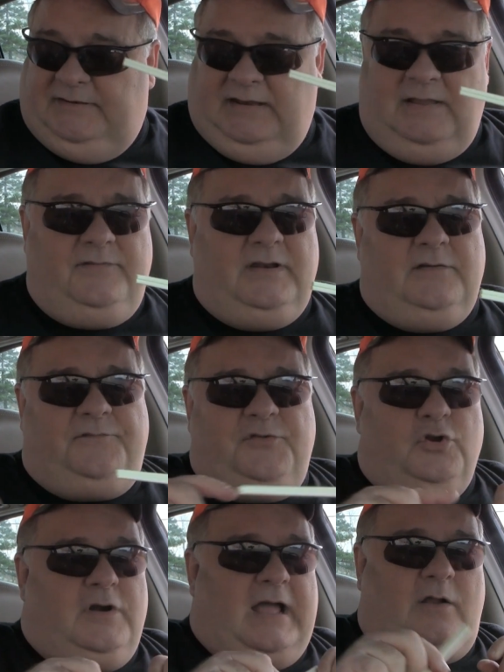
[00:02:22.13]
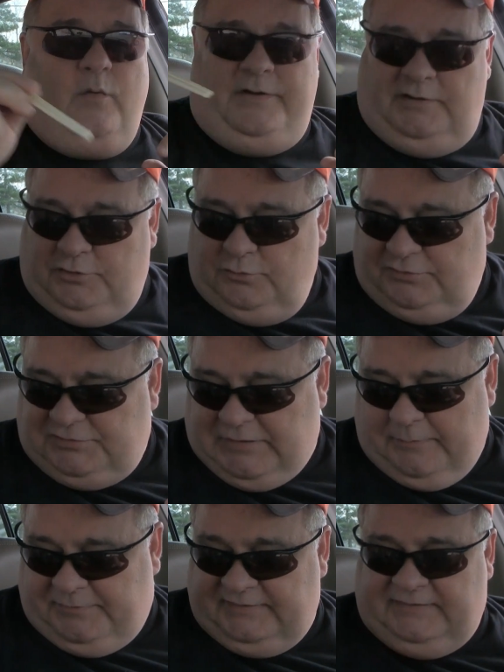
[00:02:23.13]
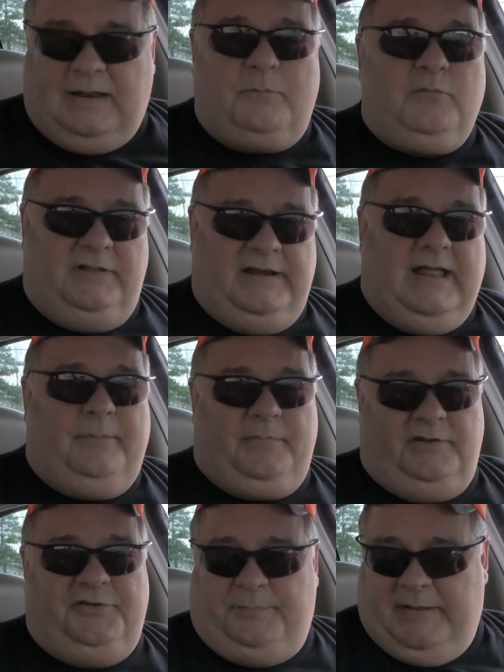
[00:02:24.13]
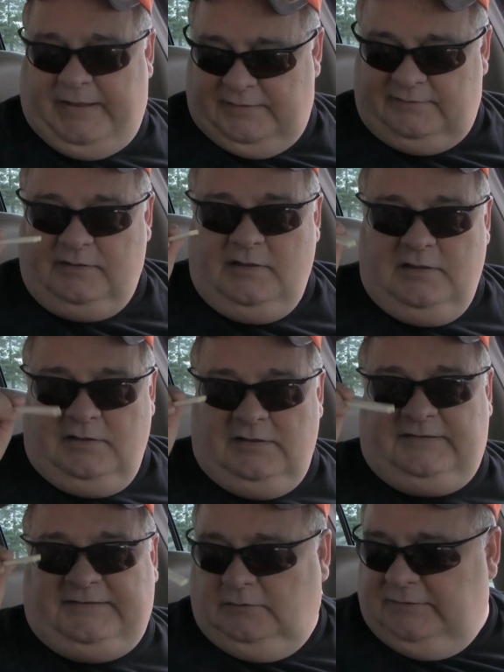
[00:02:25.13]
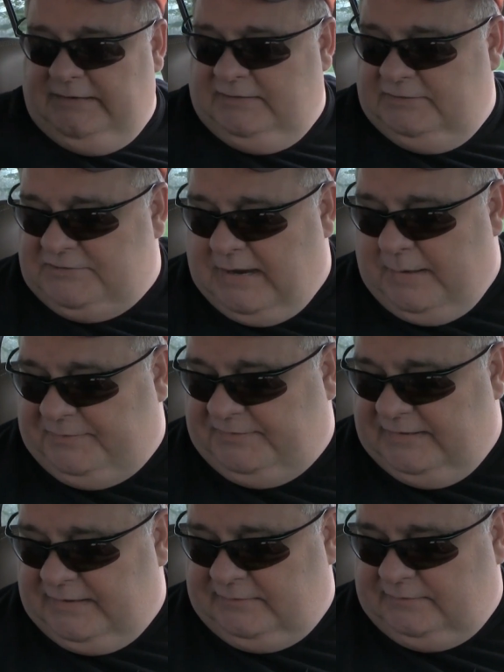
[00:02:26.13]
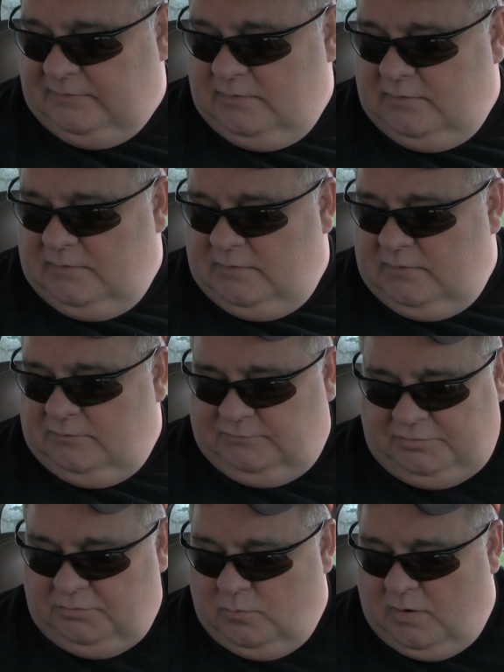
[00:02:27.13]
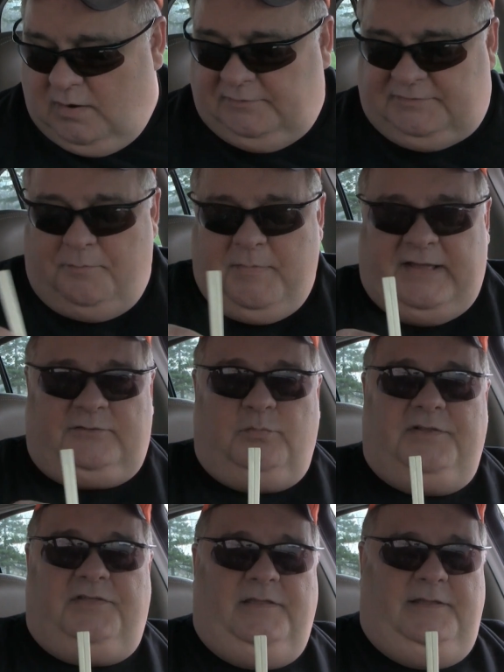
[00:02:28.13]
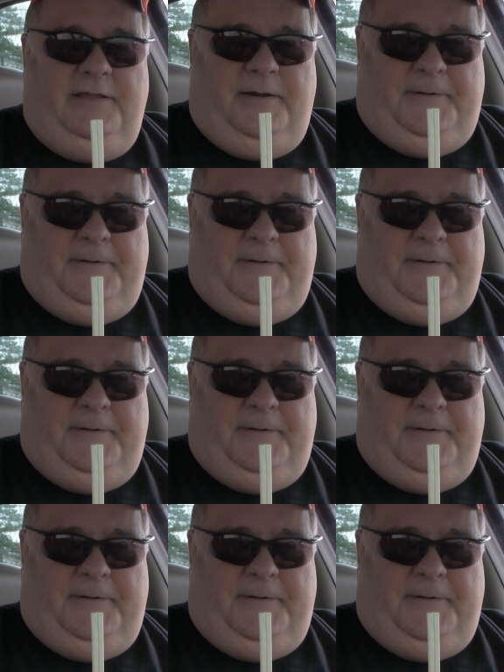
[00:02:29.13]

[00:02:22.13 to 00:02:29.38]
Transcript: And even if you're not going to use chopsticks, and I'm really not, I'm going to use my hands, you still need the chopsticks to mess with the